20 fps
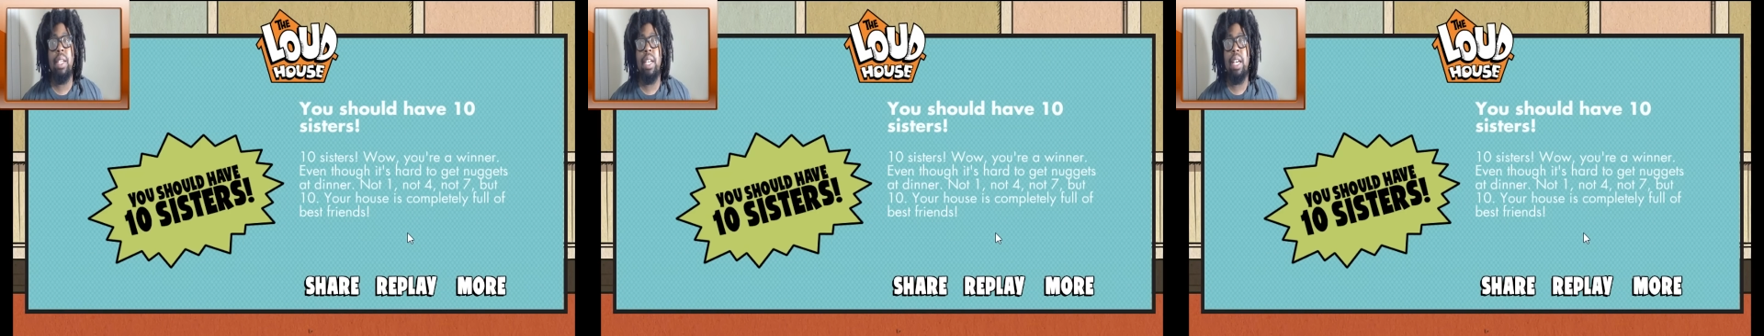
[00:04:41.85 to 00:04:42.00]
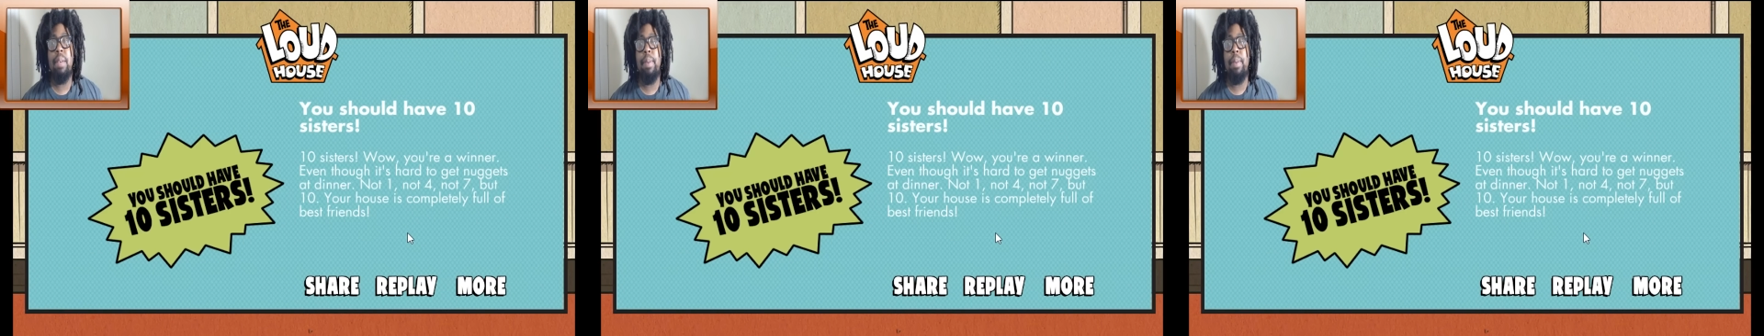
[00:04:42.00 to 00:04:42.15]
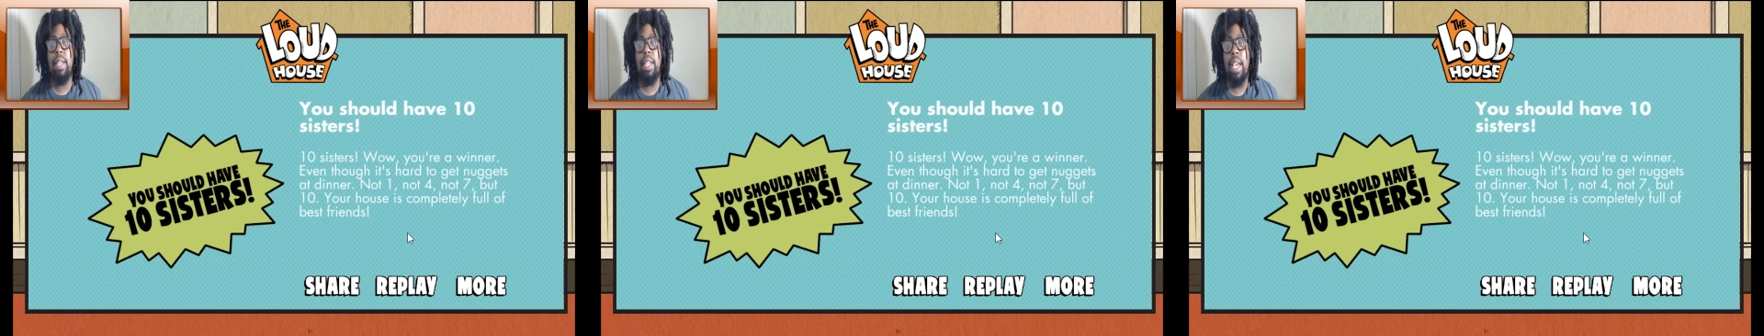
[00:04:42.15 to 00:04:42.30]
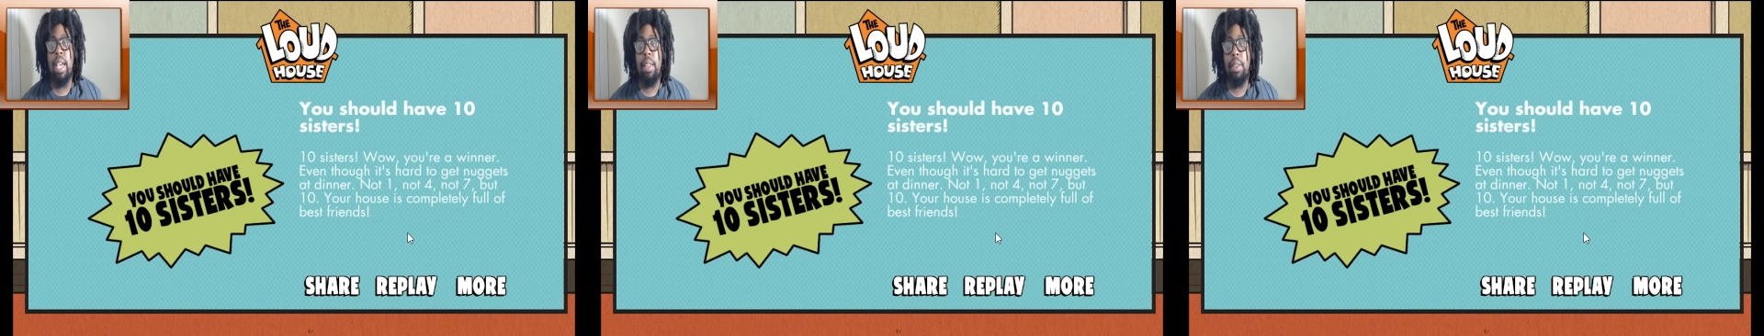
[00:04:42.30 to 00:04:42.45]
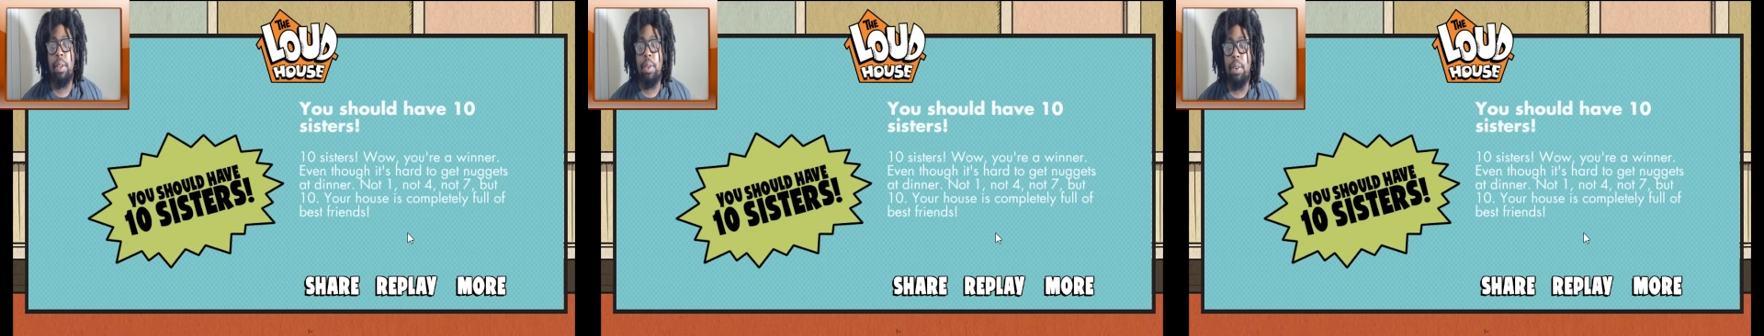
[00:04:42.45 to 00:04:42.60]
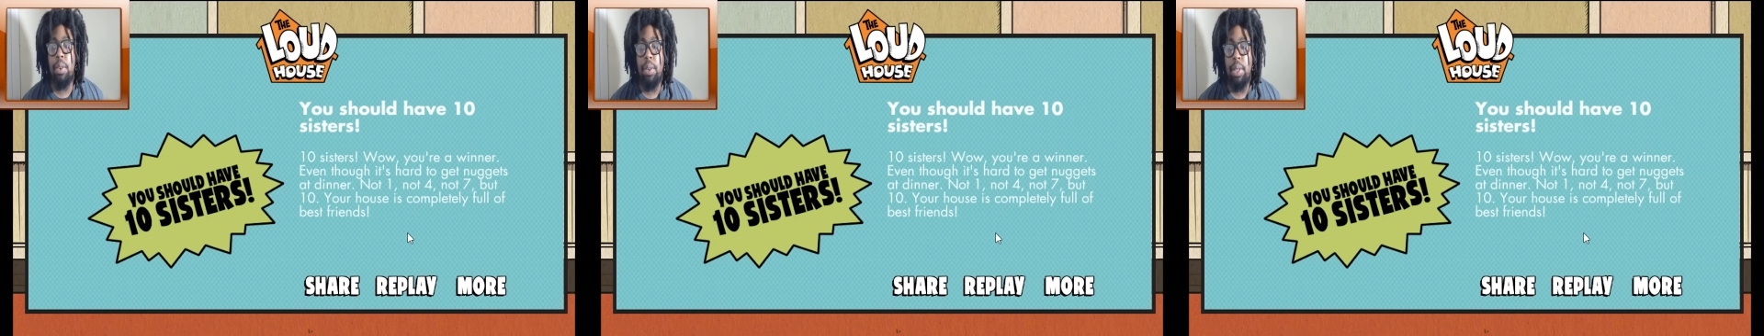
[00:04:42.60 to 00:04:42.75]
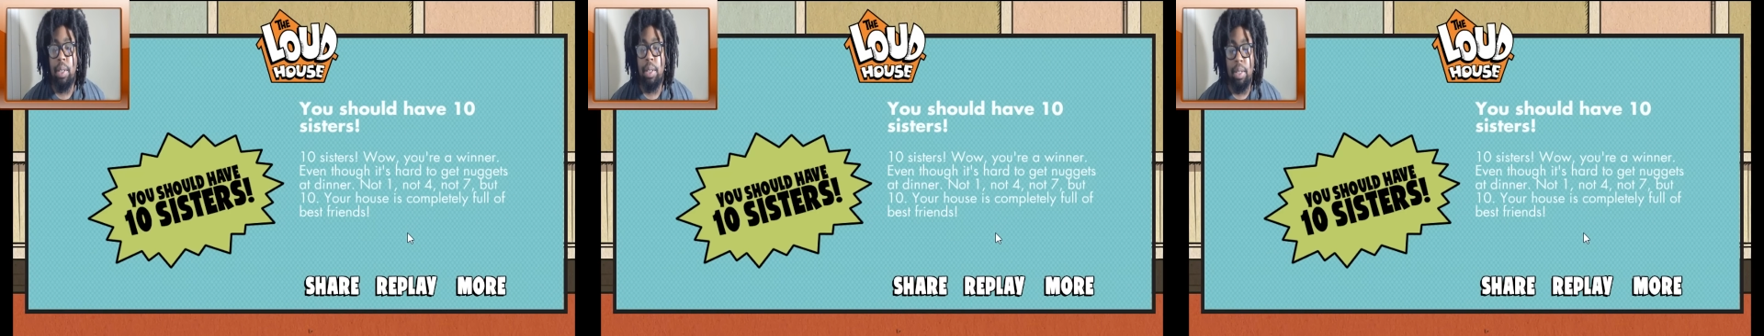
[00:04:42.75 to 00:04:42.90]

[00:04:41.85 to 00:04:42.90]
up and down the corner.